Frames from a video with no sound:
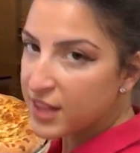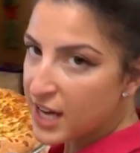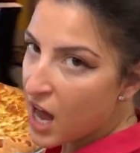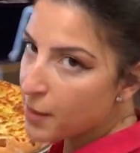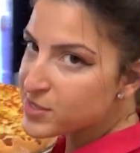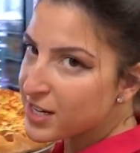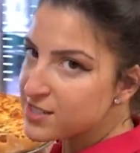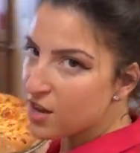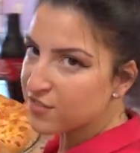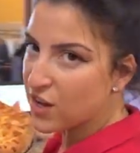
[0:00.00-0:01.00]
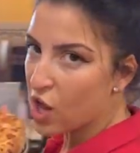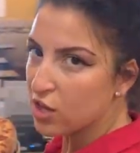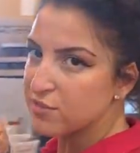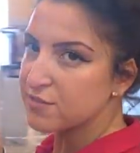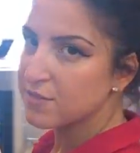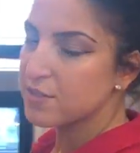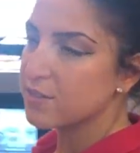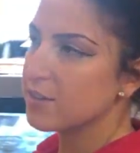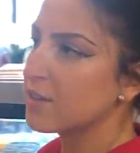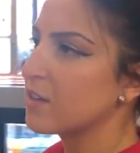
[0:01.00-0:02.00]
The object of golf
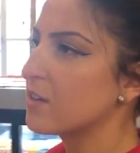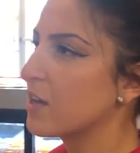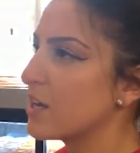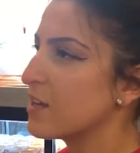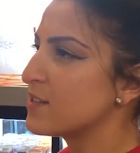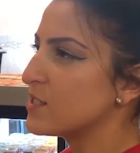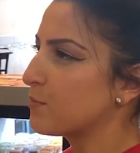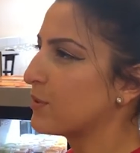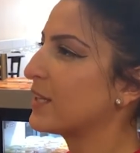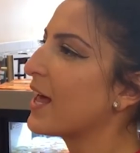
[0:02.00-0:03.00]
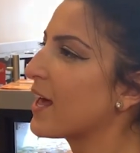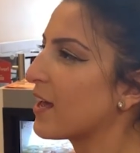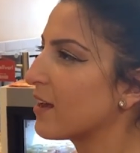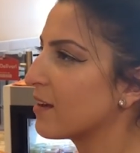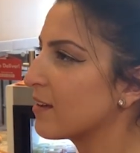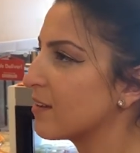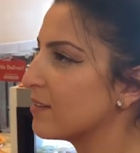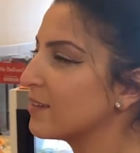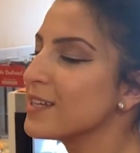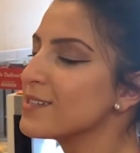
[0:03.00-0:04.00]
is to play
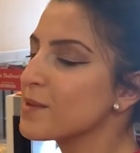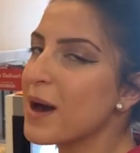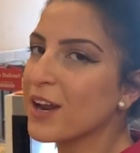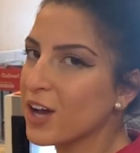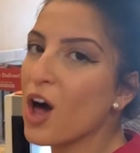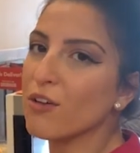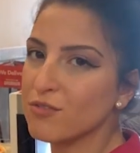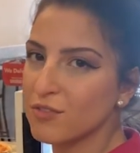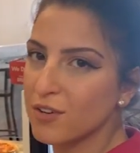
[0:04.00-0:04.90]
the least amount of golf.